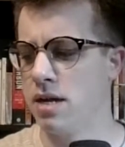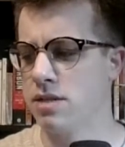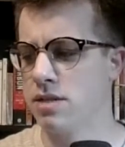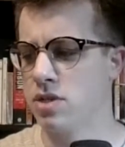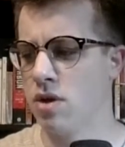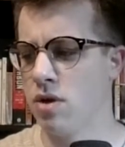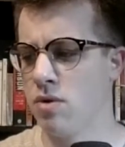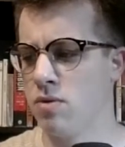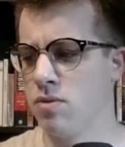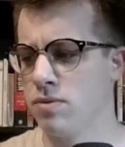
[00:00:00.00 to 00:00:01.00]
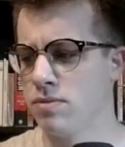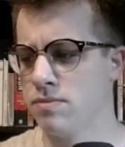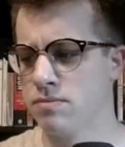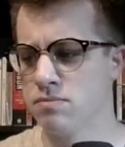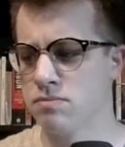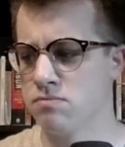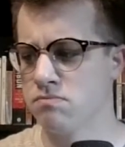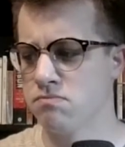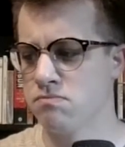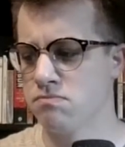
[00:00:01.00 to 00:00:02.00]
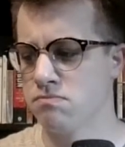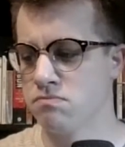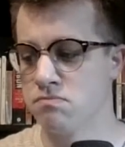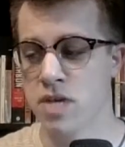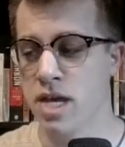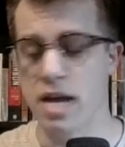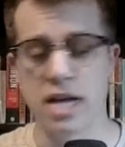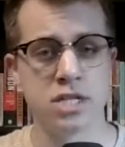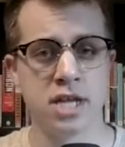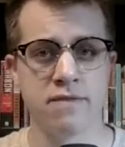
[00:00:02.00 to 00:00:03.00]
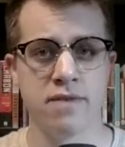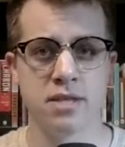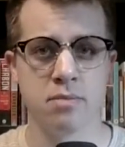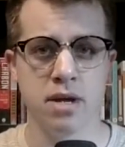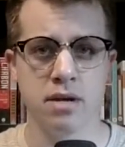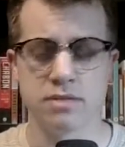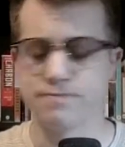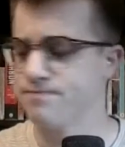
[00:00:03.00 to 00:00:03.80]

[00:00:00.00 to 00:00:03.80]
So, yeah, hashtag fight the power.